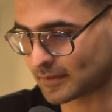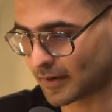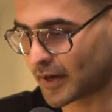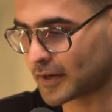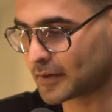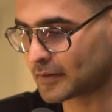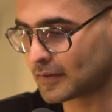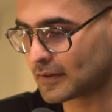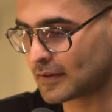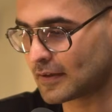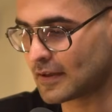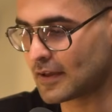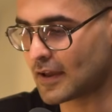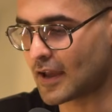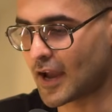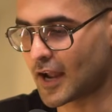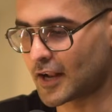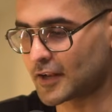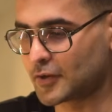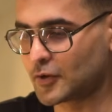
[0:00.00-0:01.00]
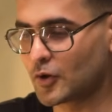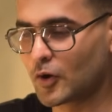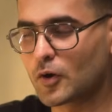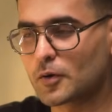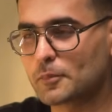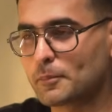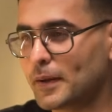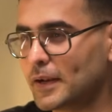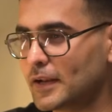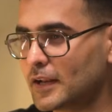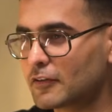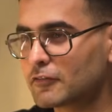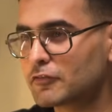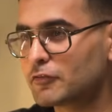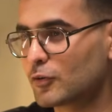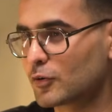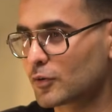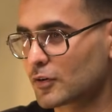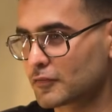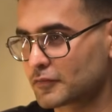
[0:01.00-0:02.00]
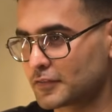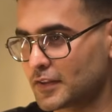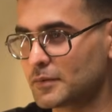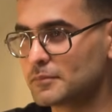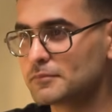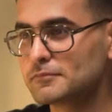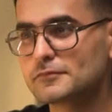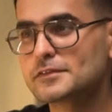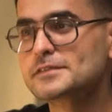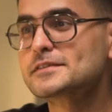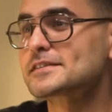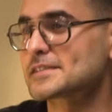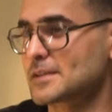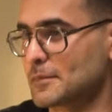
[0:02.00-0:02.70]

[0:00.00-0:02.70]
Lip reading: right? And you're meeting 4 of them, which is